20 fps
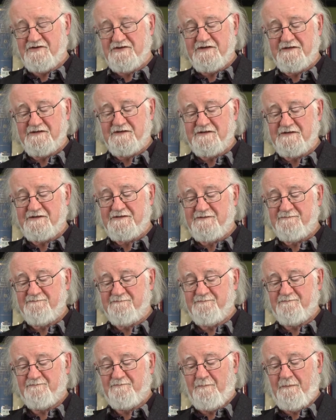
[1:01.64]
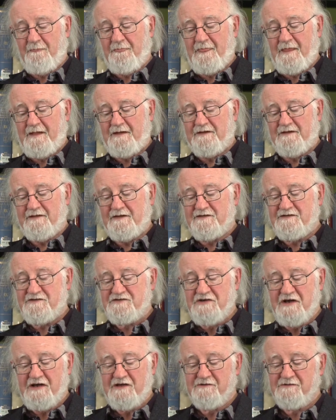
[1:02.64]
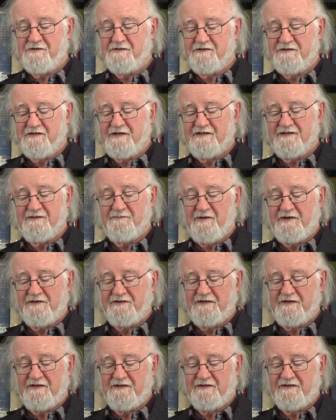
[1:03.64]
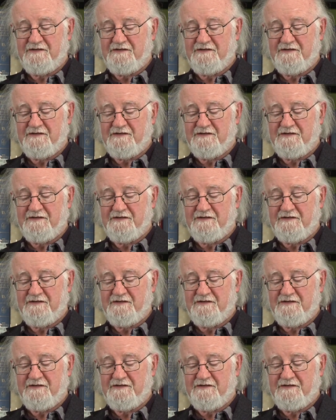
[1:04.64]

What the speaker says: Jesus, is childhood in the body,